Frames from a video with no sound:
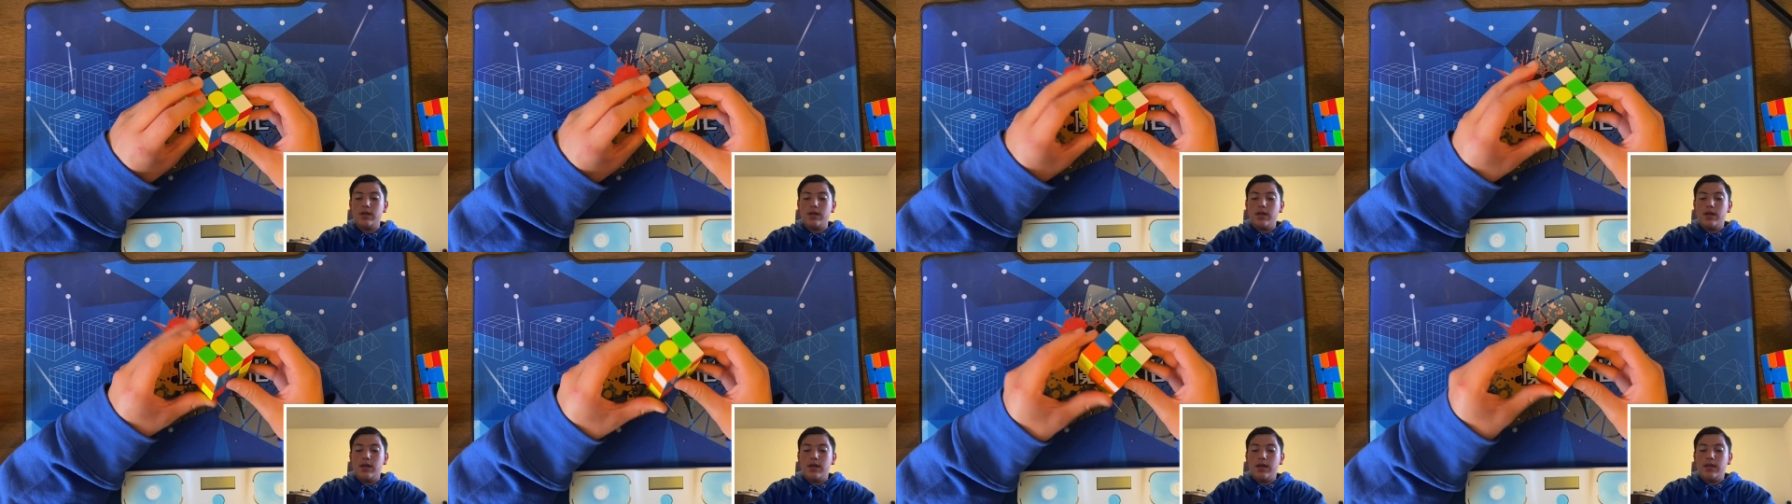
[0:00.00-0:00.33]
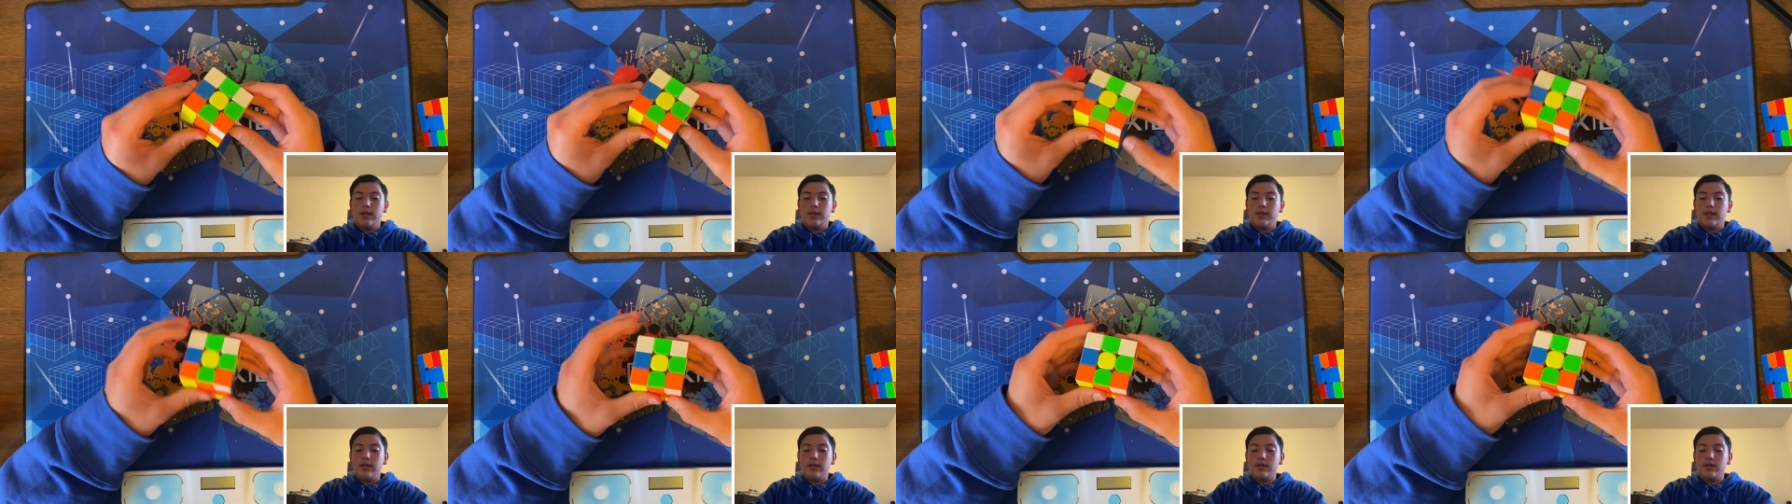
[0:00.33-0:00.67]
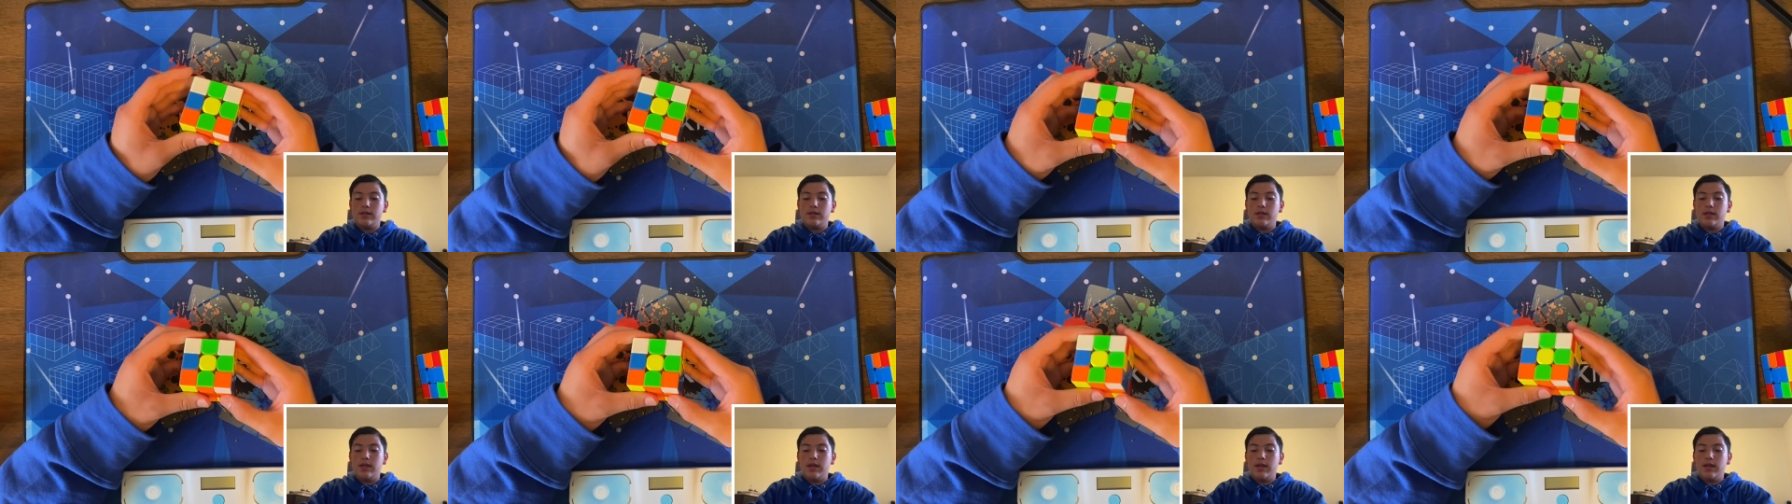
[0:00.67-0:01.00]
and then
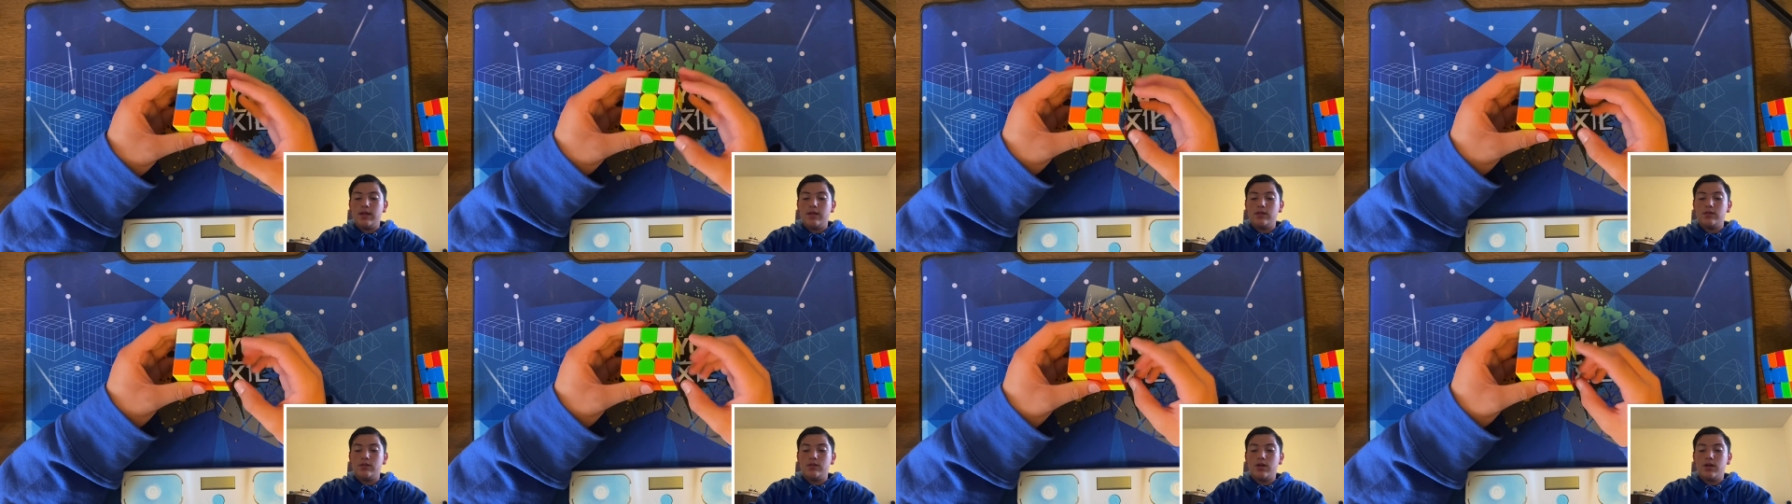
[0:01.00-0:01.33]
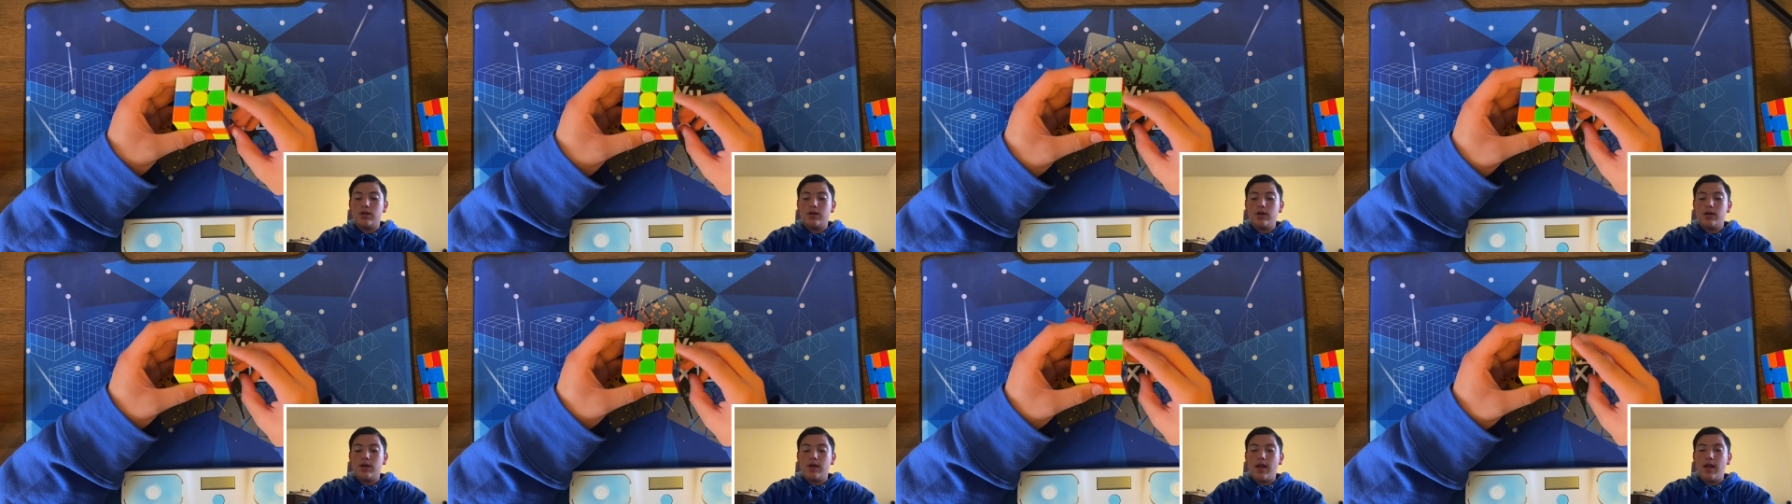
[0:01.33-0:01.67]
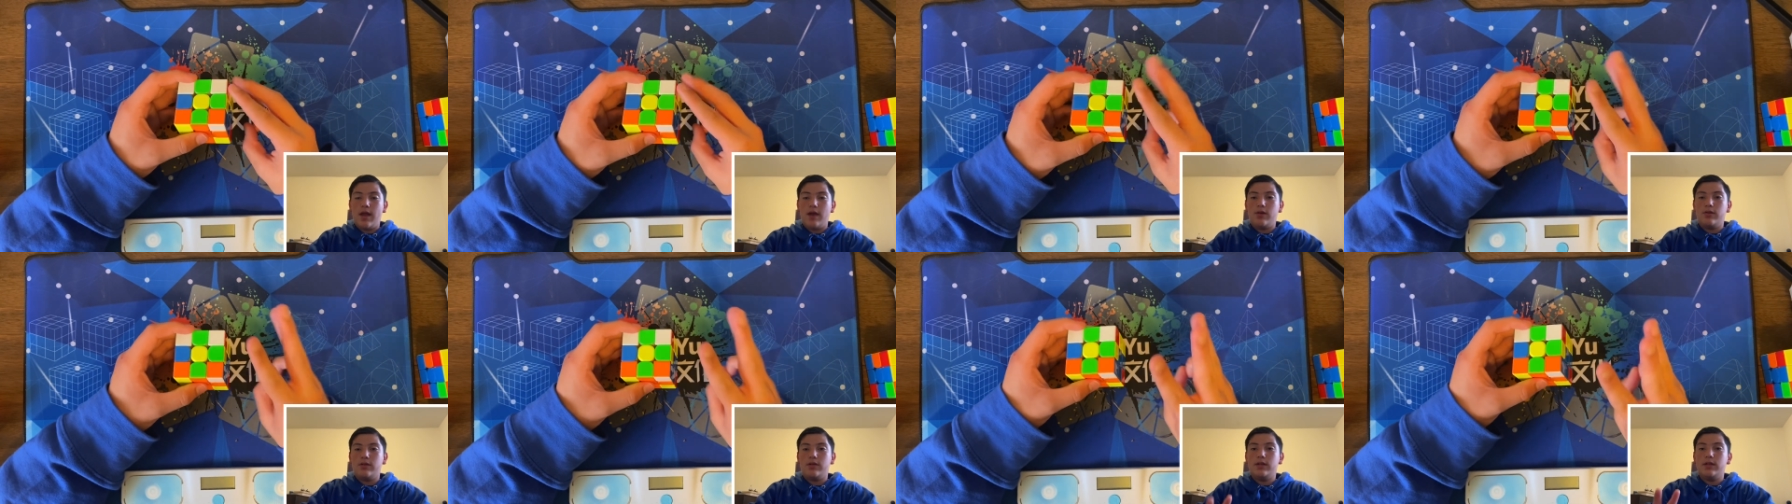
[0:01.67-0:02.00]
it can turn
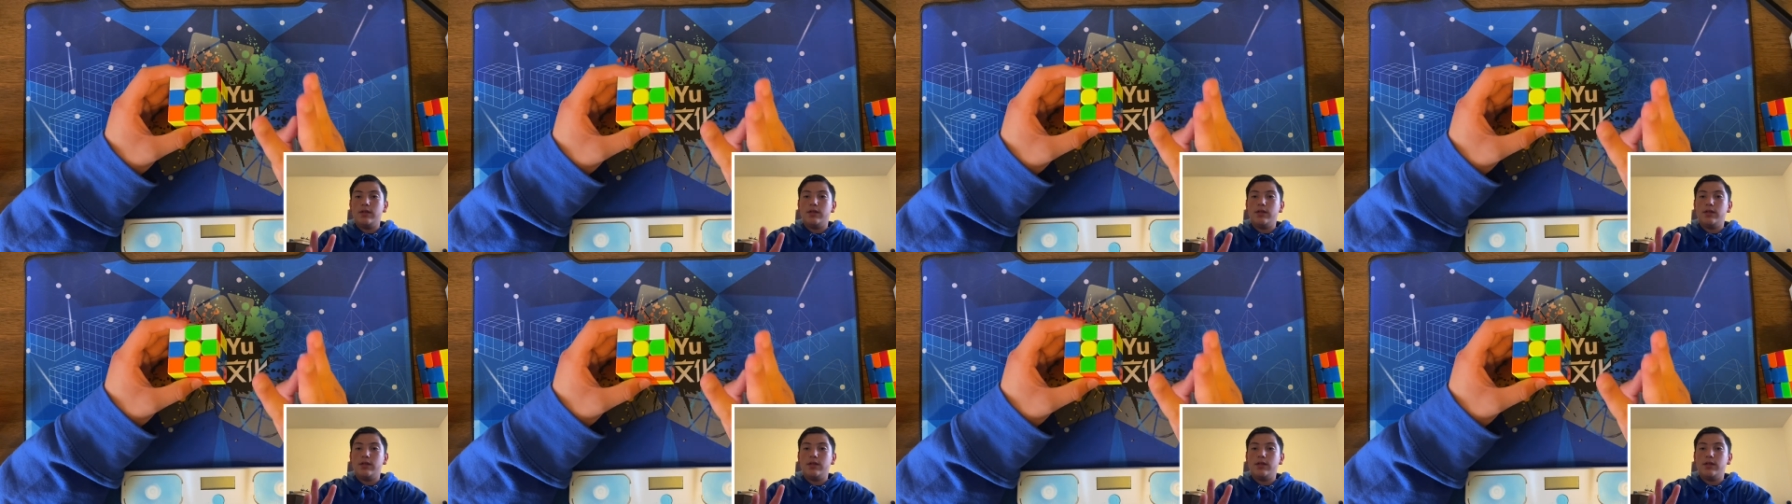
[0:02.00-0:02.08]
out,